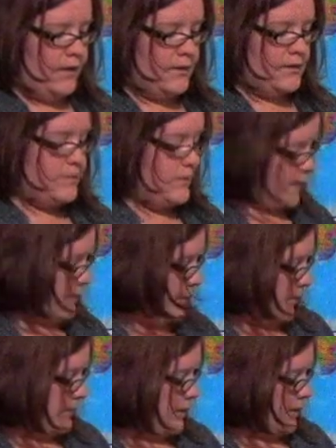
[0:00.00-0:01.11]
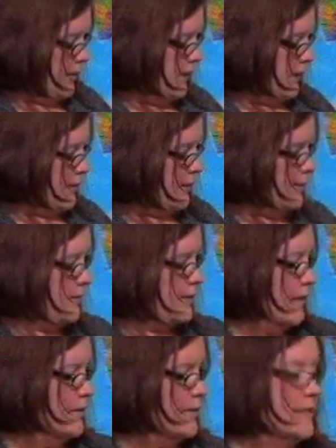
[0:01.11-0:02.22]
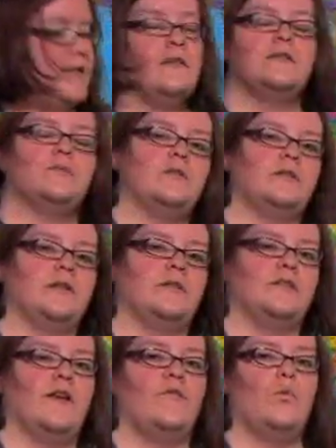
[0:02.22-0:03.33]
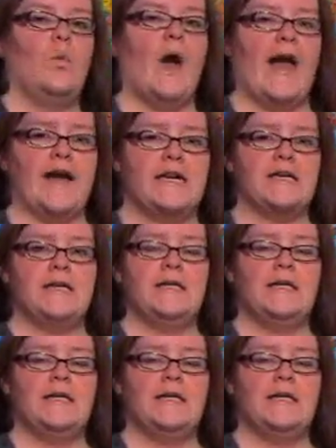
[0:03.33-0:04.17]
So think about these letters. Say this word to yourself, wag.